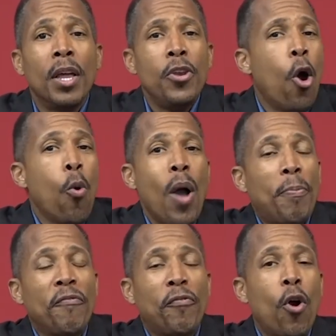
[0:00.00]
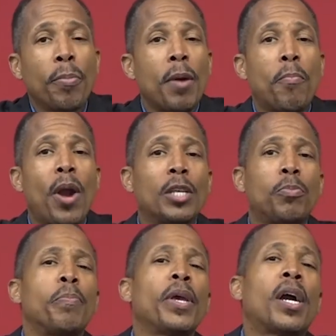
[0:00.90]
No weapon formed can
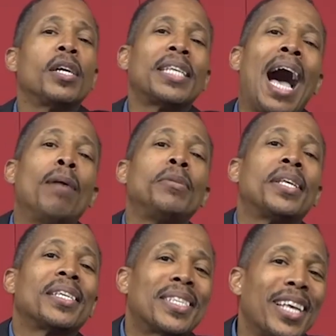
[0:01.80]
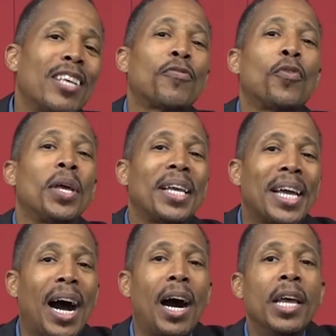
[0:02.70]
prosper because I'm successful in
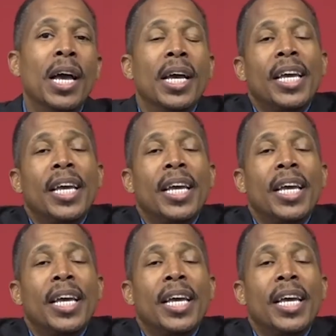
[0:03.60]
God.